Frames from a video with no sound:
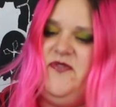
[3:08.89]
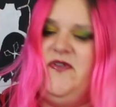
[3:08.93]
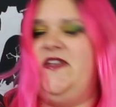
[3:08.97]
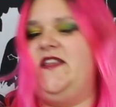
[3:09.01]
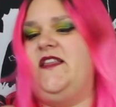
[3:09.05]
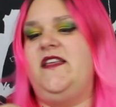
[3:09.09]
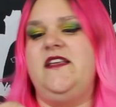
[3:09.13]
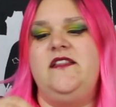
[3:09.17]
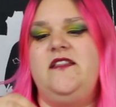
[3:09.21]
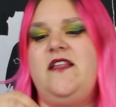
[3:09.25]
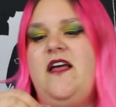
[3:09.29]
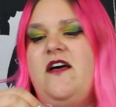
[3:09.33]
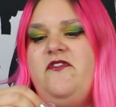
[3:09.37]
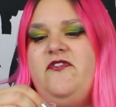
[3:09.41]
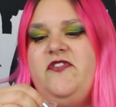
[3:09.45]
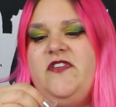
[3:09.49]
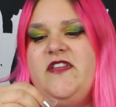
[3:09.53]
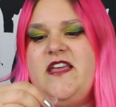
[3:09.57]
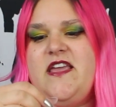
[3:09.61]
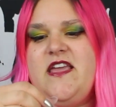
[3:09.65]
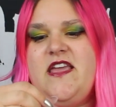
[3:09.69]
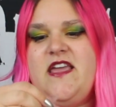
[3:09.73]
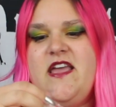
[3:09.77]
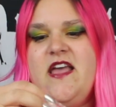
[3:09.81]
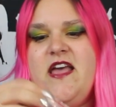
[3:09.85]
really
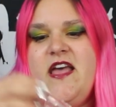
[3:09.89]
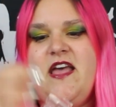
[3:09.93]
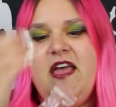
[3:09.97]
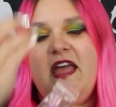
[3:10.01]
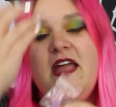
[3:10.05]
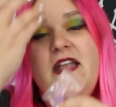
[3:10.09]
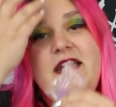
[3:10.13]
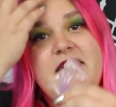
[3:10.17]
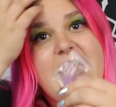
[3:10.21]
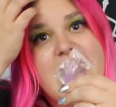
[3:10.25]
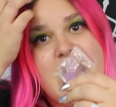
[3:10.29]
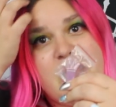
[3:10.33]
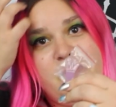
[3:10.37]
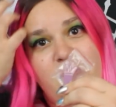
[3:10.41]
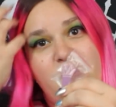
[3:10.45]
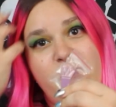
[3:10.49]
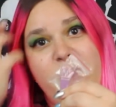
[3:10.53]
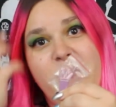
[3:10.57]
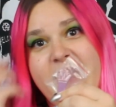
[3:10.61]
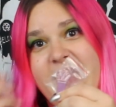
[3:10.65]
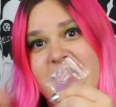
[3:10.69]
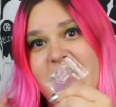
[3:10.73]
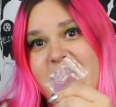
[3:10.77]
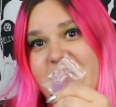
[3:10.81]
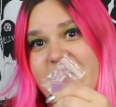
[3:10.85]
lovely enamel
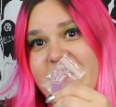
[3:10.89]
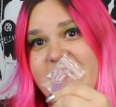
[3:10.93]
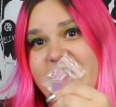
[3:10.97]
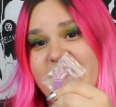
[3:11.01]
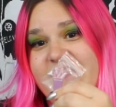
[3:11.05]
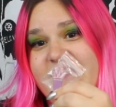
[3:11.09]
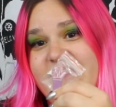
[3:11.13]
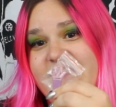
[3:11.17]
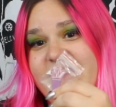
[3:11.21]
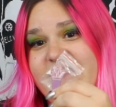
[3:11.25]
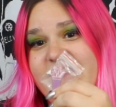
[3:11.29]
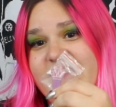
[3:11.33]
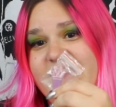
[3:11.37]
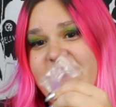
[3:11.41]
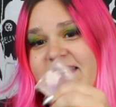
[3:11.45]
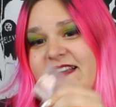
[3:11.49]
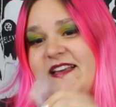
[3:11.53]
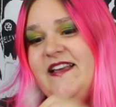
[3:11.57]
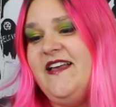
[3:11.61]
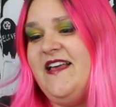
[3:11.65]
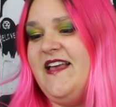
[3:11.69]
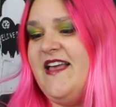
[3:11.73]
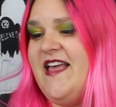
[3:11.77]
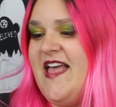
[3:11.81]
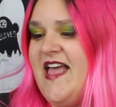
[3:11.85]
pins.
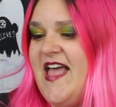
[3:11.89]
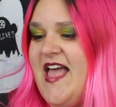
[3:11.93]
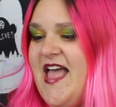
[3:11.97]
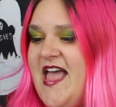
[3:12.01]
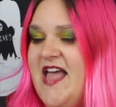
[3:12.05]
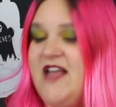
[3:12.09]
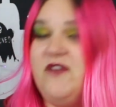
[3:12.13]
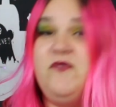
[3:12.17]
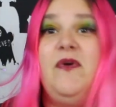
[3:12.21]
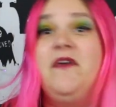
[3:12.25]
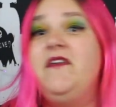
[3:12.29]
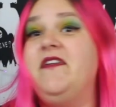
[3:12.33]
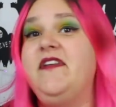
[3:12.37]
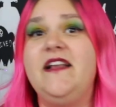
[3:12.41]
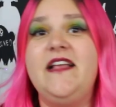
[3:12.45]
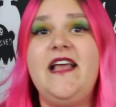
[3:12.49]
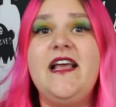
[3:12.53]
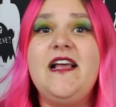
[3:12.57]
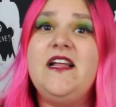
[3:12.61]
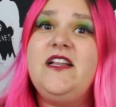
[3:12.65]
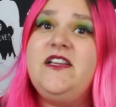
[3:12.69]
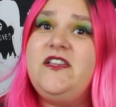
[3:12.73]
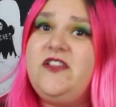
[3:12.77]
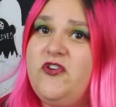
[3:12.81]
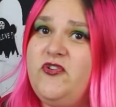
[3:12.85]
And we're gonna
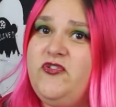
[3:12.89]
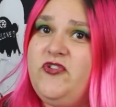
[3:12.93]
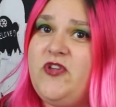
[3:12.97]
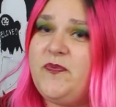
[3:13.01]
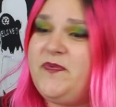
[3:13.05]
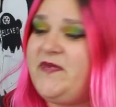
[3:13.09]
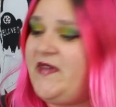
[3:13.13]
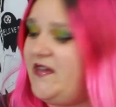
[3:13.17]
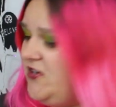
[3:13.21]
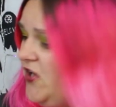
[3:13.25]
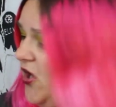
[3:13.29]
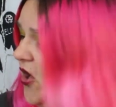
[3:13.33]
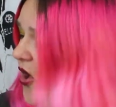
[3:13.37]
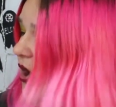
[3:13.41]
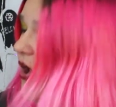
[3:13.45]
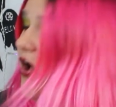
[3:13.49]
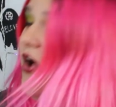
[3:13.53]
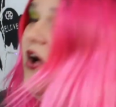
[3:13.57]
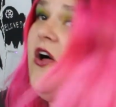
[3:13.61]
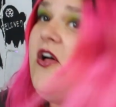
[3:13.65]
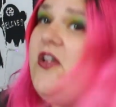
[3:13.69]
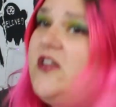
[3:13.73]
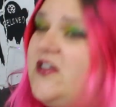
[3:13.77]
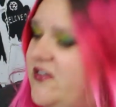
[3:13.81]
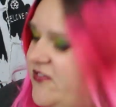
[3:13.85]
get close-ups on
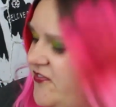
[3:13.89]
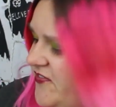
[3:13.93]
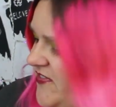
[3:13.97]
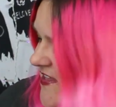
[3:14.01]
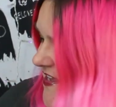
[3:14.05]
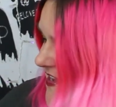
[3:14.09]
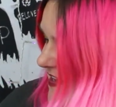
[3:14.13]
all of